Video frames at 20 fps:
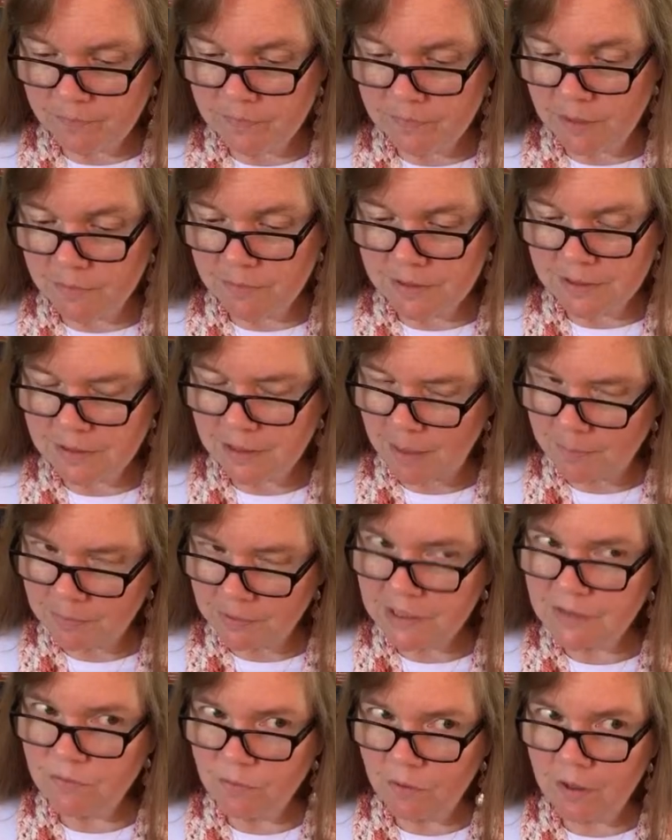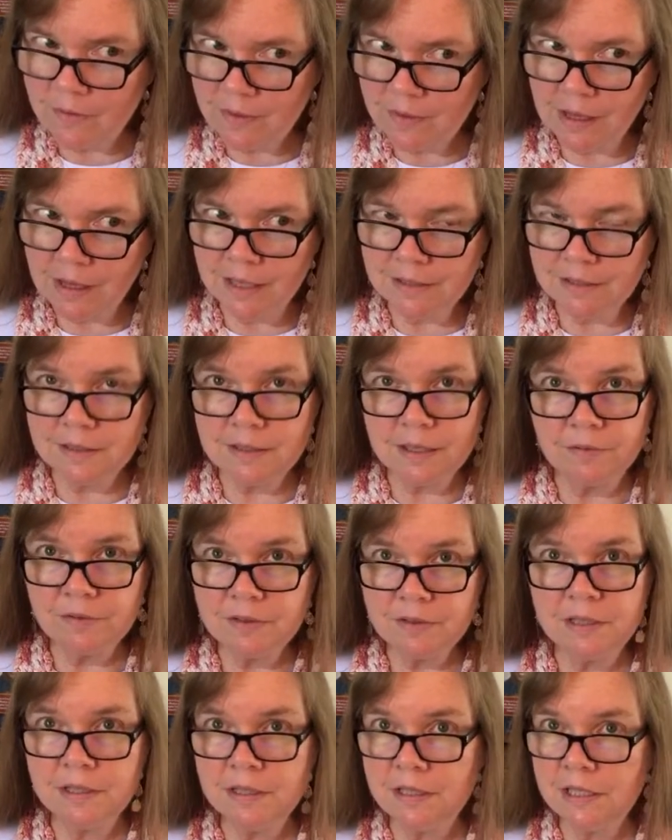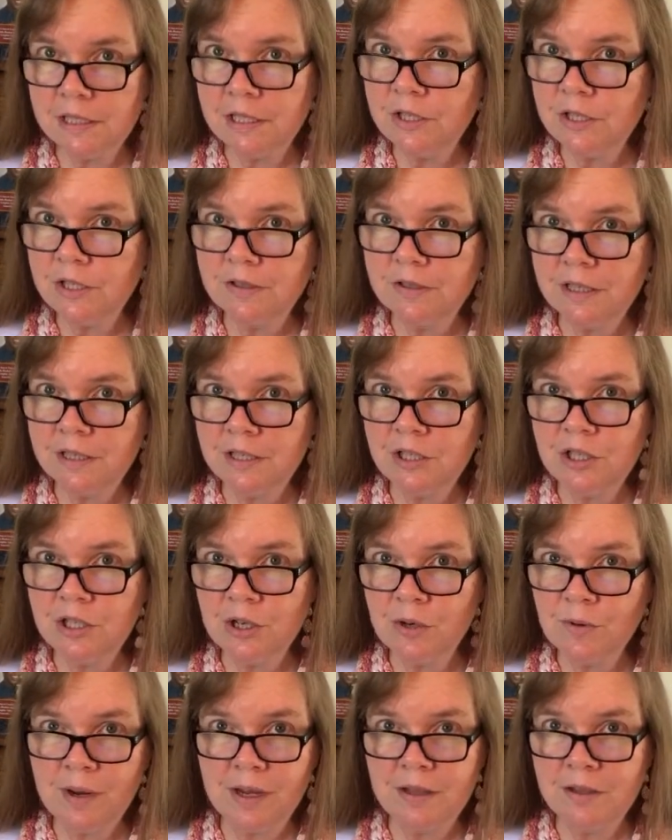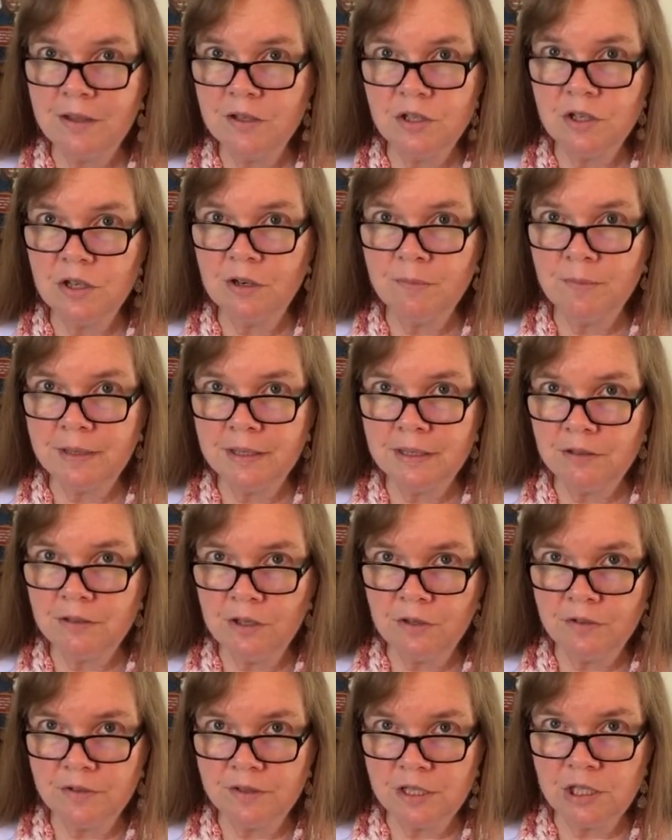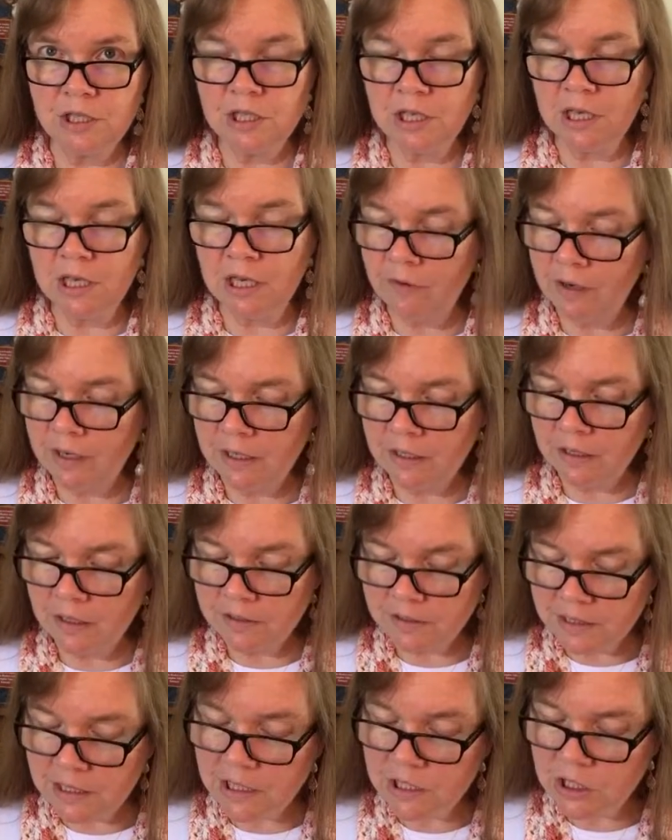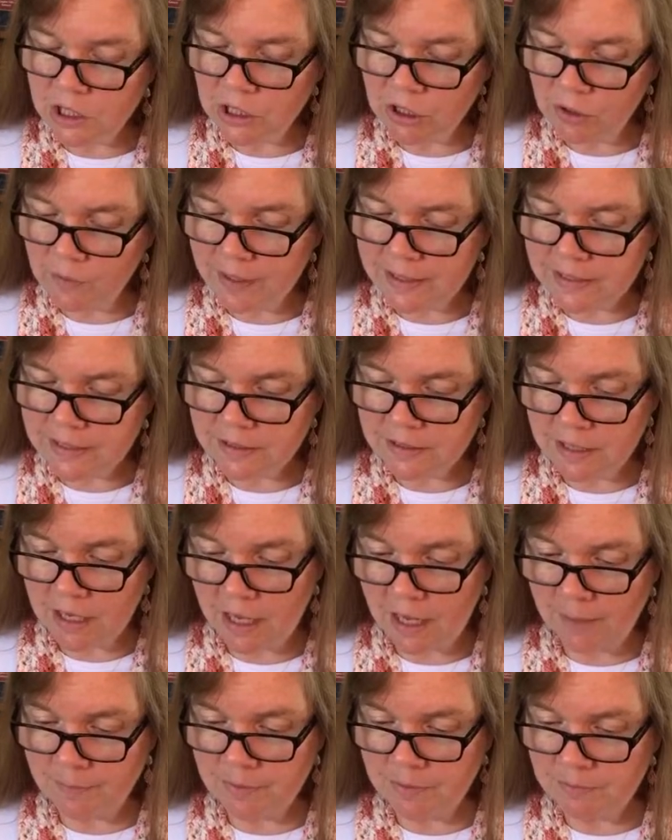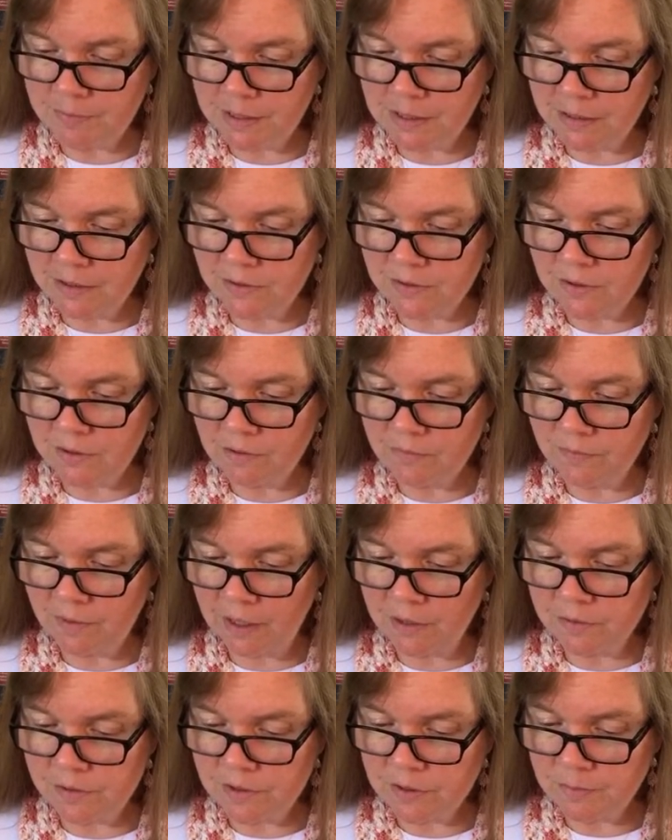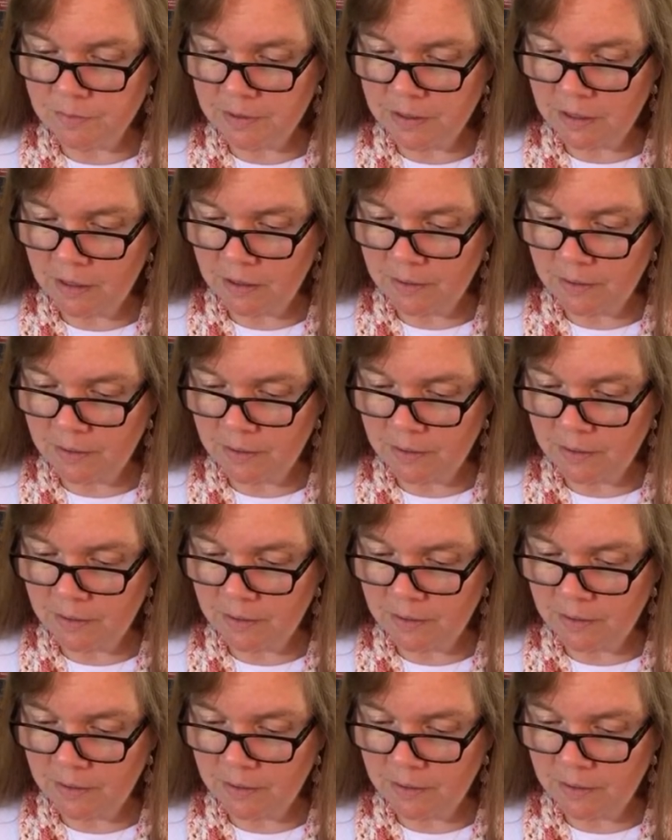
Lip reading: that was, I believe, one of the classes I was going to teach at CGOA this year, but you know, CGOA didn't happen because of the virus. But